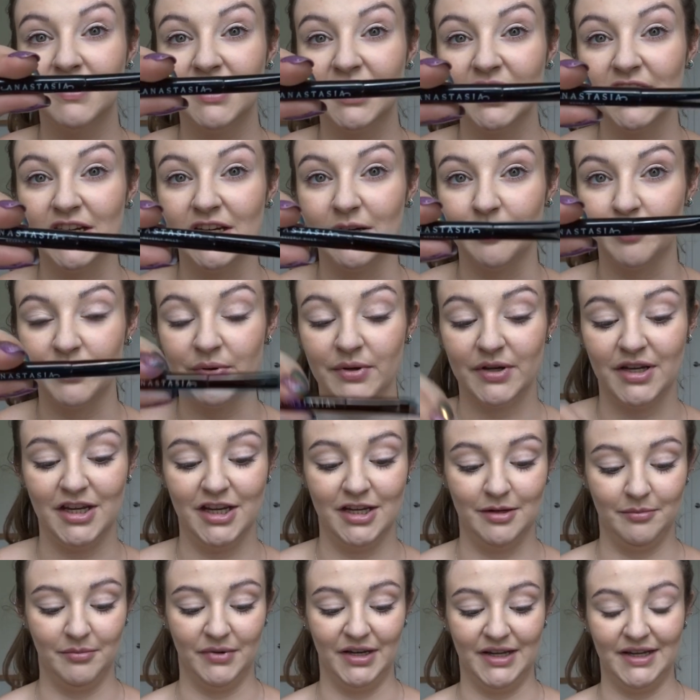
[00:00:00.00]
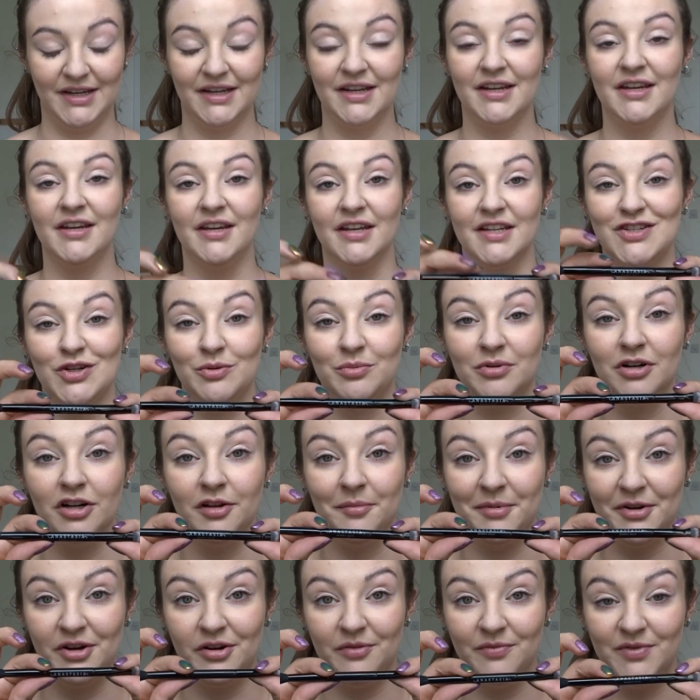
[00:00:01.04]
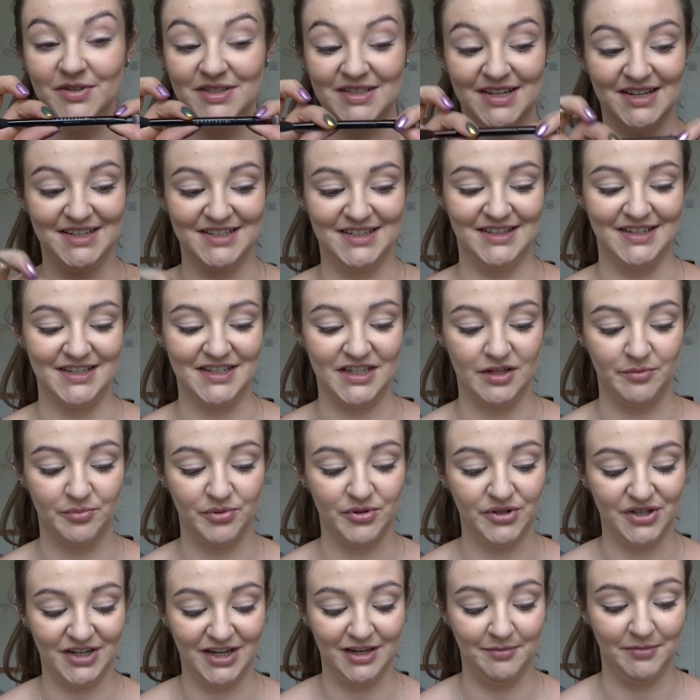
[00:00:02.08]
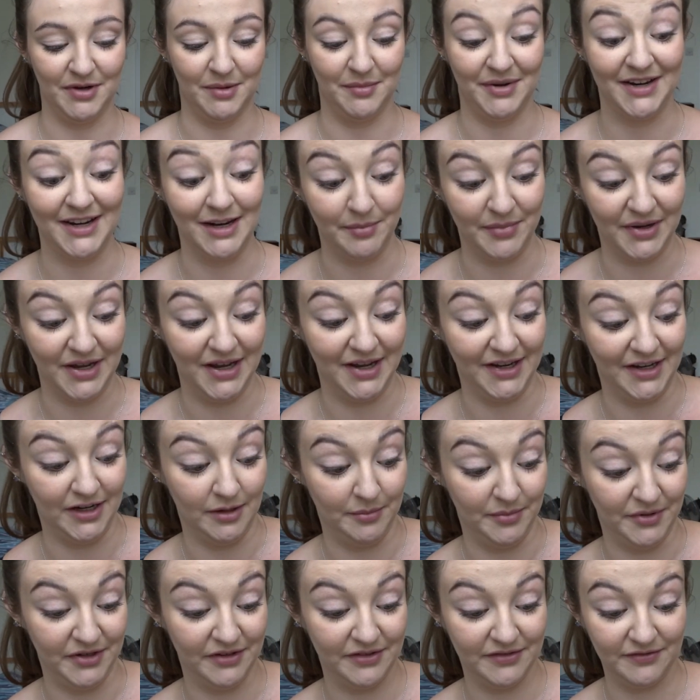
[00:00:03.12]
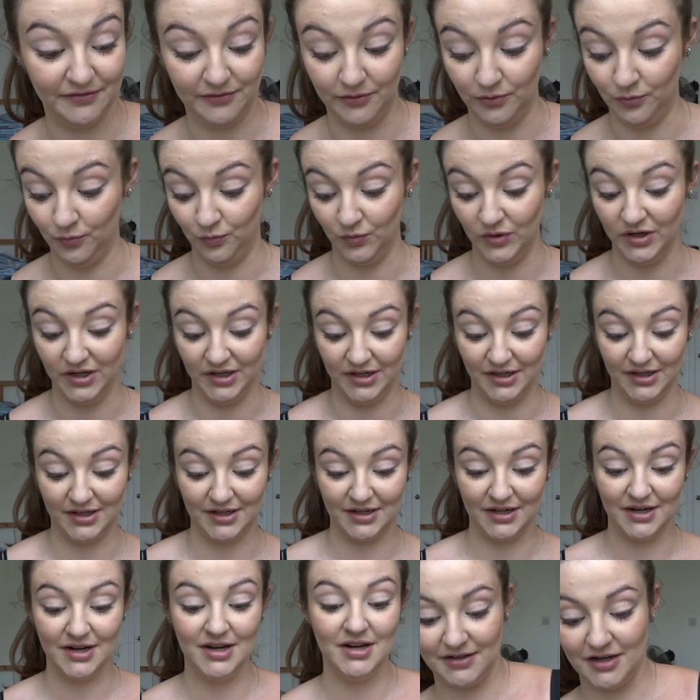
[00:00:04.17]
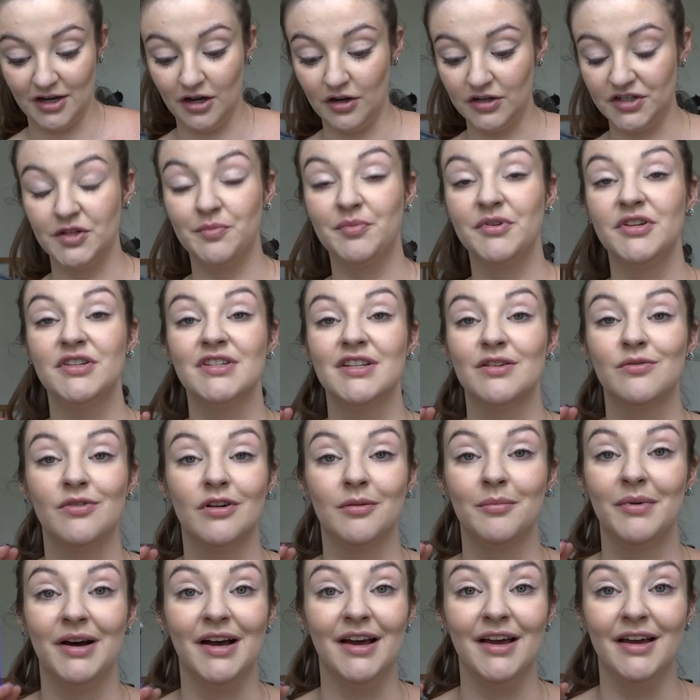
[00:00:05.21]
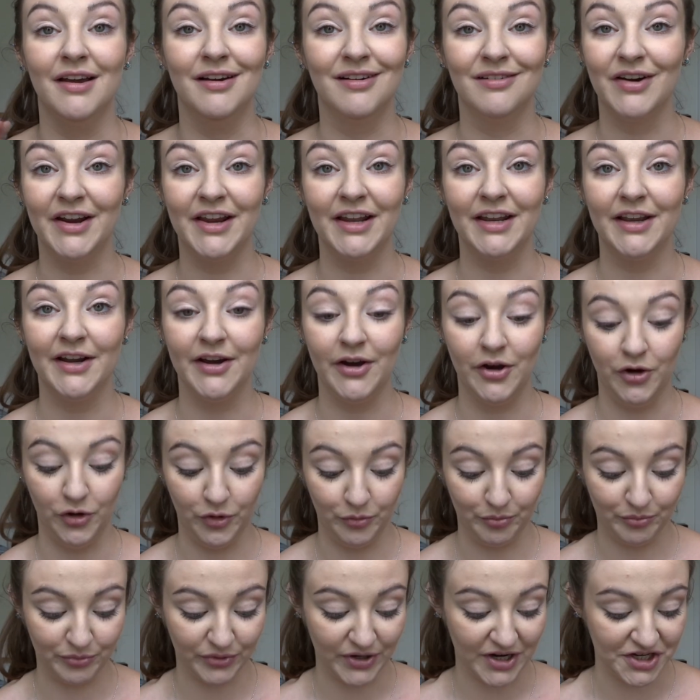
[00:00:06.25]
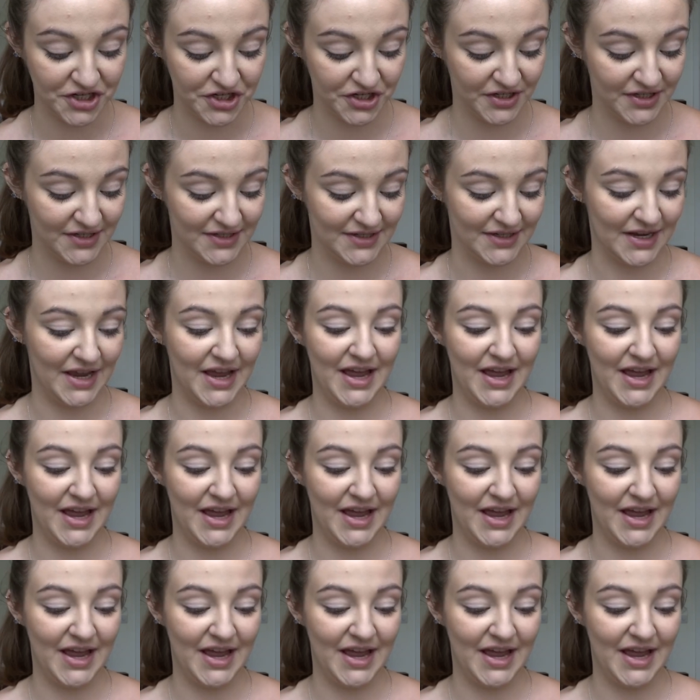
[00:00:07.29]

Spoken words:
keep in my kit. I'll probably be confiscating this to put in my makeup bag in a bit for work. So now I'll just be using one of my regular old brushes